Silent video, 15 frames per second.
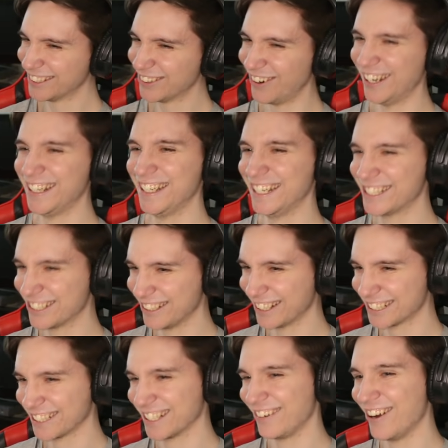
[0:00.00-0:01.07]
What an
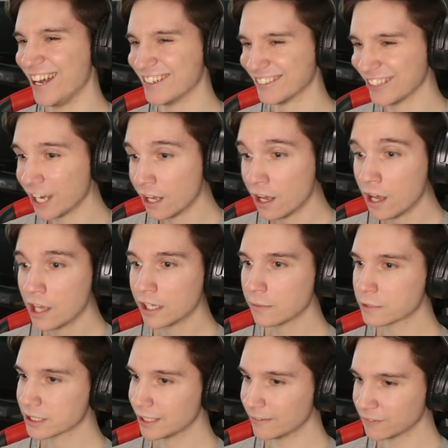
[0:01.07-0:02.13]
introduction to ONEUS.
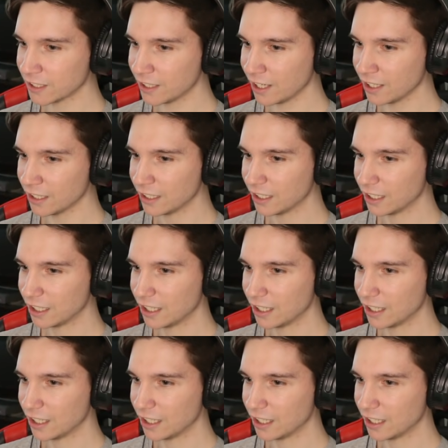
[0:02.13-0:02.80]
He was lifting them?